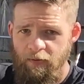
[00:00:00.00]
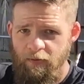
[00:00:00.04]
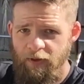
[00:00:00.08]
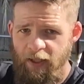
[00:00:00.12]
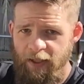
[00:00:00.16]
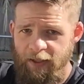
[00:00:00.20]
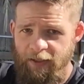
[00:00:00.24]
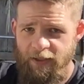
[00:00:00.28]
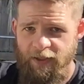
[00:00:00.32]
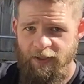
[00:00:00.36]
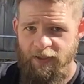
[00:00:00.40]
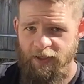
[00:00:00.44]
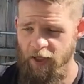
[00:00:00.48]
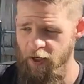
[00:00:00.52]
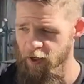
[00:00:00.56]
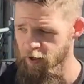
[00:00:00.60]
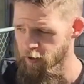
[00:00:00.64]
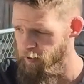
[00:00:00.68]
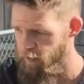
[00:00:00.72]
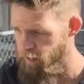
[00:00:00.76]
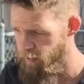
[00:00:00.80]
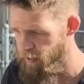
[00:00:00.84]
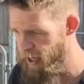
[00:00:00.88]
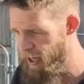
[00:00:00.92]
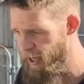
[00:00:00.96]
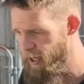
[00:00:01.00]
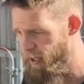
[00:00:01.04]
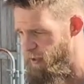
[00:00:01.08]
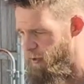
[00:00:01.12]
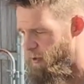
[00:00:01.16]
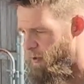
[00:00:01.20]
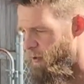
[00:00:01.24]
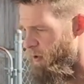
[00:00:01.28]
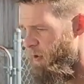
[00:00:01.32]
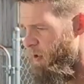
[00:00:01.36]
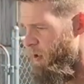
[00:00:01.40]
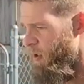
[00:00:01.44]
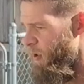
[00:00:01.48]
like this here, right?
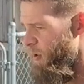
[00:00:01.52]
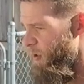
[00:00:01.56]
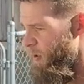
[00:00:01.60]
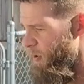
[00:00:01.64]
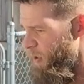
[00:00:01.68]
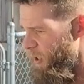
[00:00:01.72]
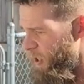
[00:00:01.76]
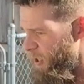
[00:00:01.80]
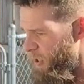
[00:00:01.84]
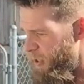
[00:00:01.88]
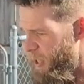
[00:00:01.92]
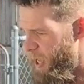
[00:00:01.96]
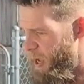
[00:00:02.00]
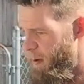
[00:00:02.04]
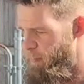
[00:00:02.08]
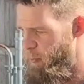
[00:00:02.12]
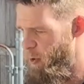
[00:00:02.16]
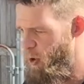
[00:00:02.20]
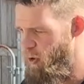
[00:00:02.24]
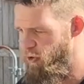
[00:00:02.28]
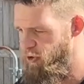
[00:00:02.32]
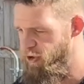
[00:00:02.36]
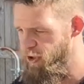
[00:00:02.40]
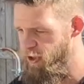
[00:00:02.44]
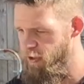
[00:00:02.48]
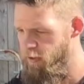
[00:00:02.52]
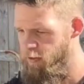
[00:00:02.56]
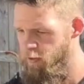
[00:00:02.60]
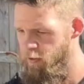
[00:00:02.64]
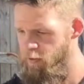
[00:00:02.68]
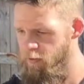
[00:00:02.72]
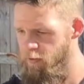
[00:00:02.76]
Think of that motion.